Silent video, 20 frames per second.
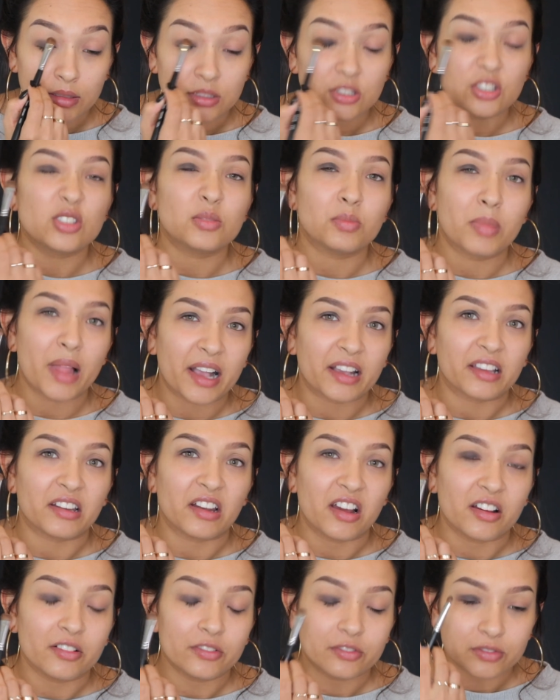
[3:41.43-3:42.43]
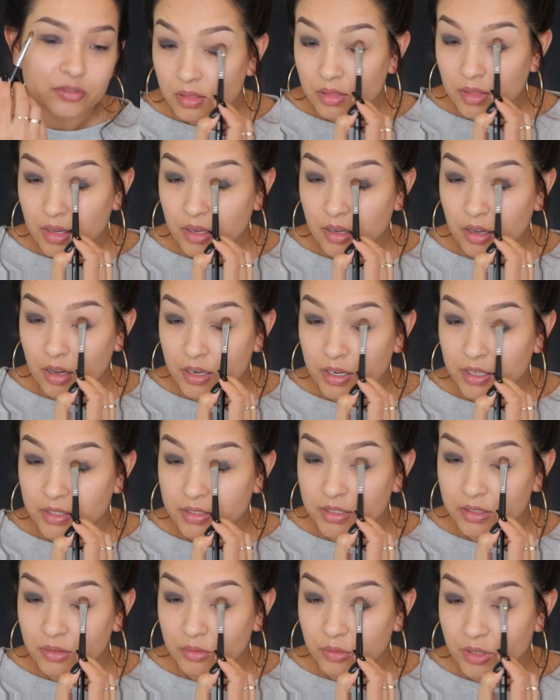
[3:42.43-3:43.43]
Just black enough. Thank God I
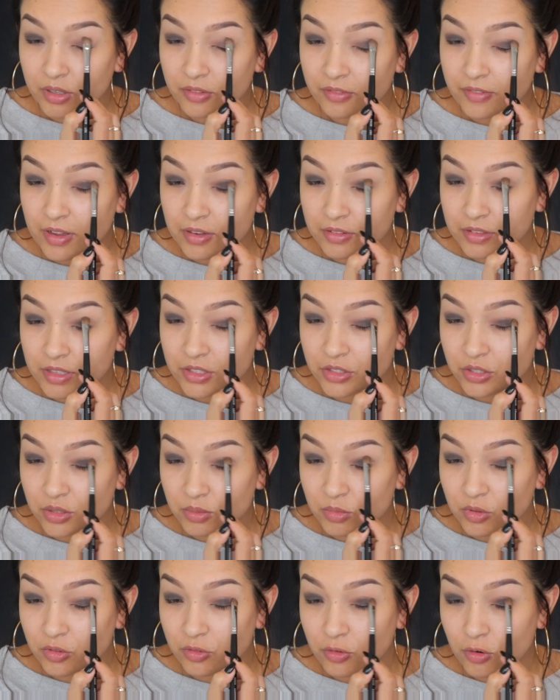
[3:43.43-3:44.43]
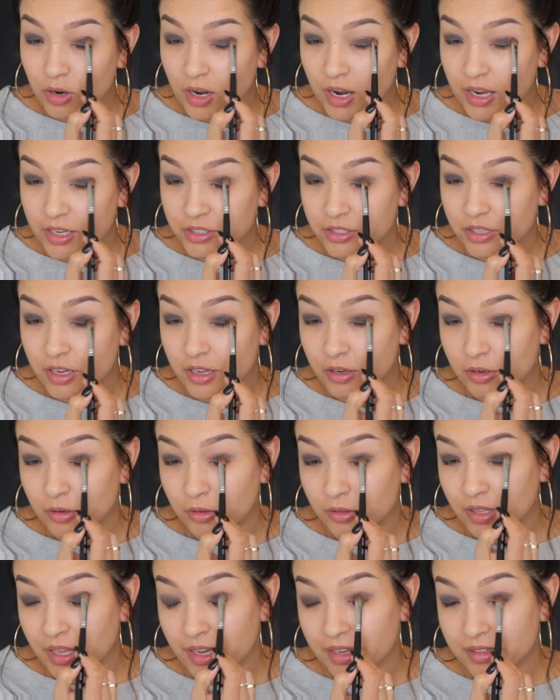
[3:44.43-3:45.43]
didn't wear foundation before
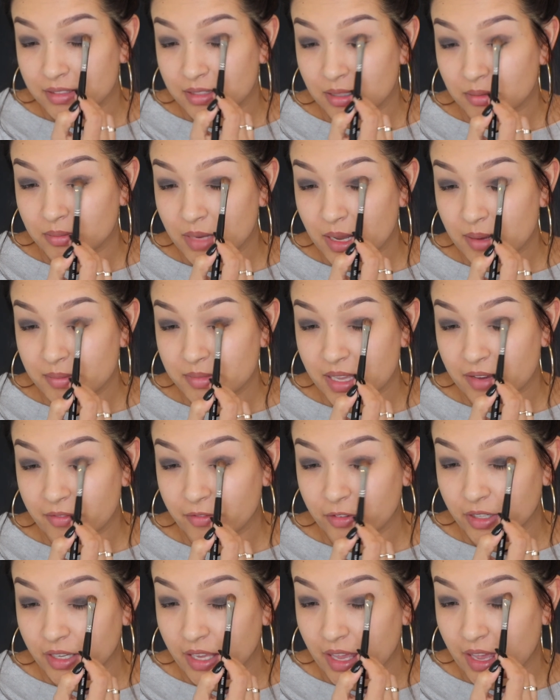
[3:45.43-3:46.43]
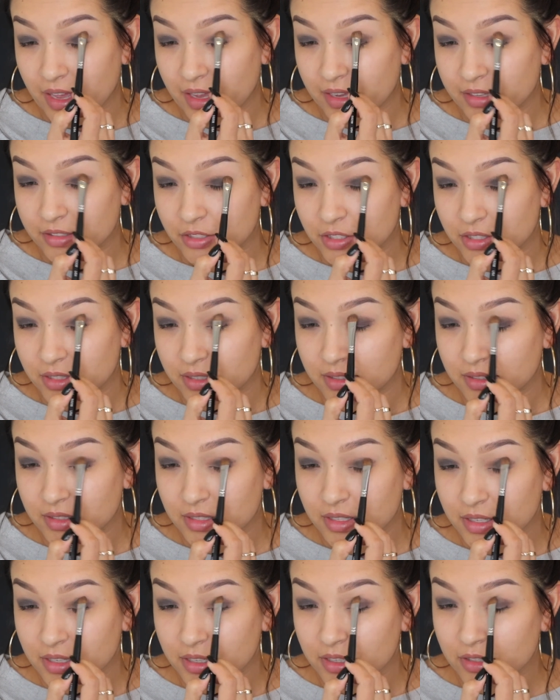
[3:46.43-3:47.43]
eyeshadow. Like, sometimes I forget and just
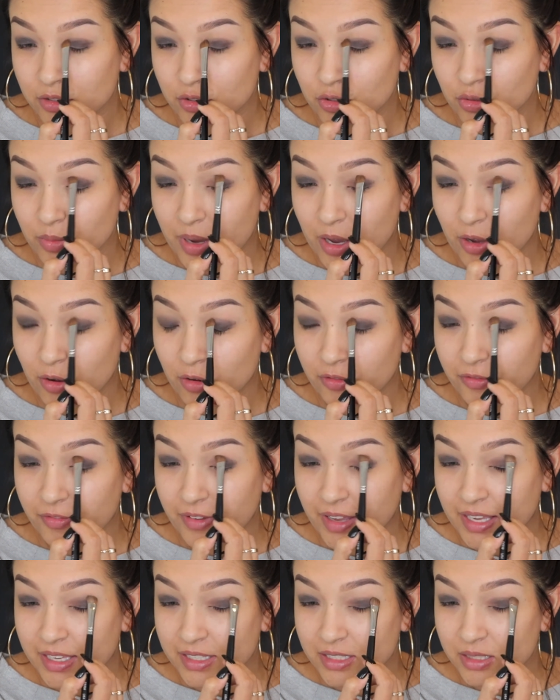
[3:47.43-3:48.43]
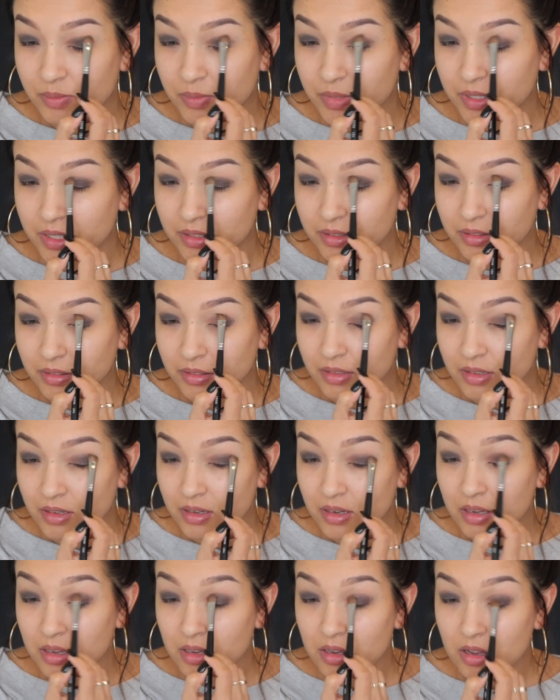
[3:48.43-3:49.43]
do my whole face, but
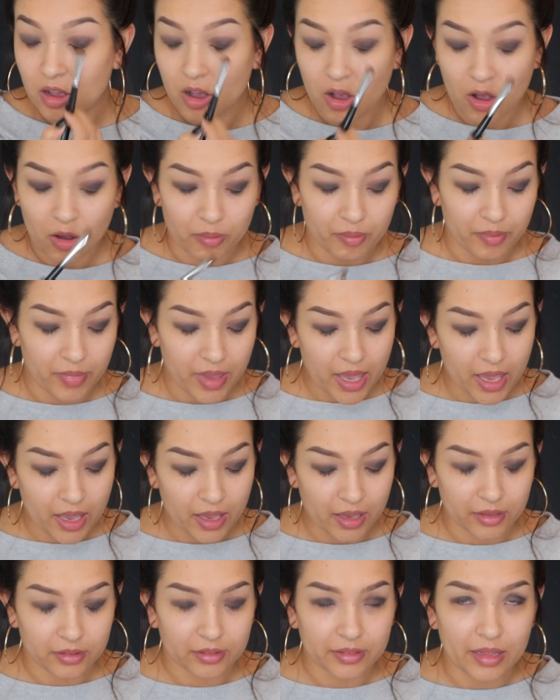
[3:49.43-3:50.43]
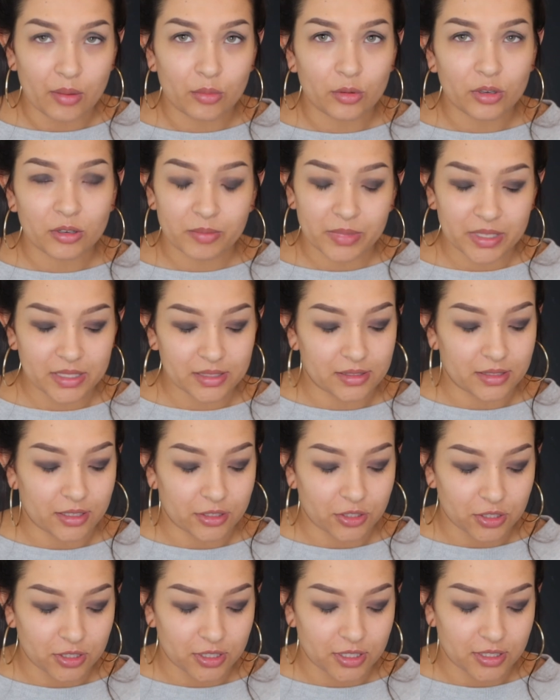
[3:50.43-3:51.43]
oh man, that would have been
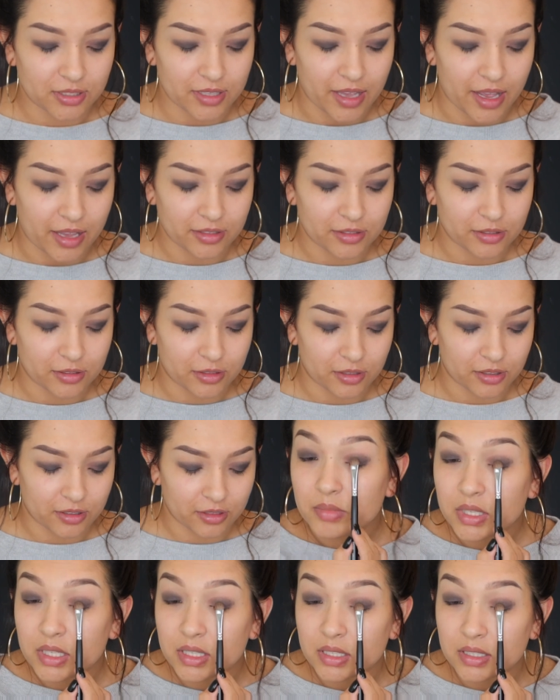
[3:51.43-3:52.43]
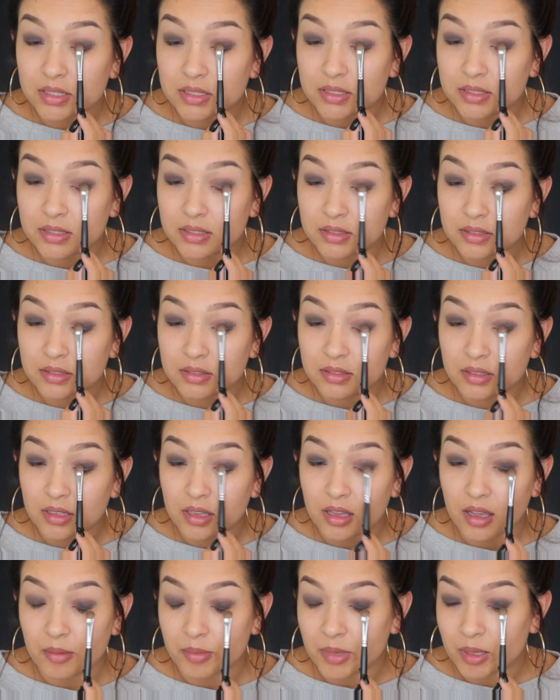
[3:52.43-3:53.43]
such a disaster. Because,
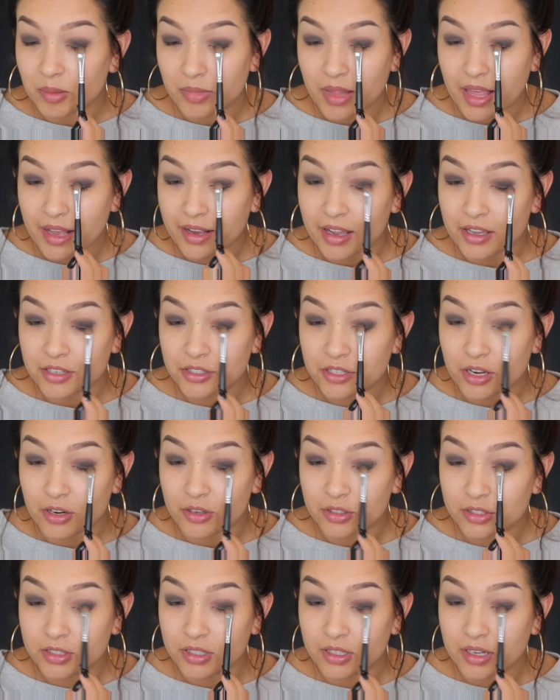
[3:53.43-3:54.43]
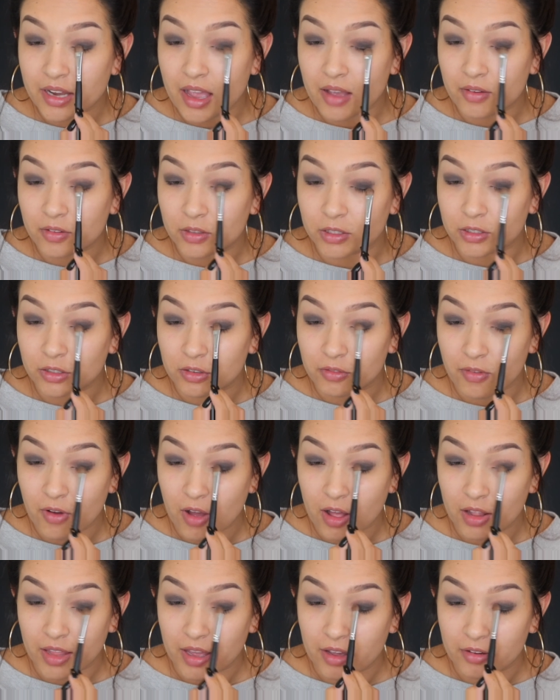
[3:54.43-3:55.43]
I mean, black eyeshadow, it's gonna have a little
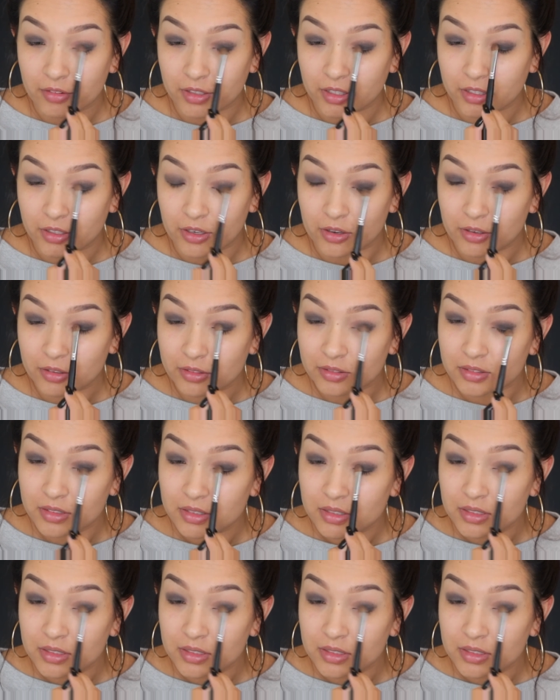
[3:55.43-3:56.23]
fallout, you know?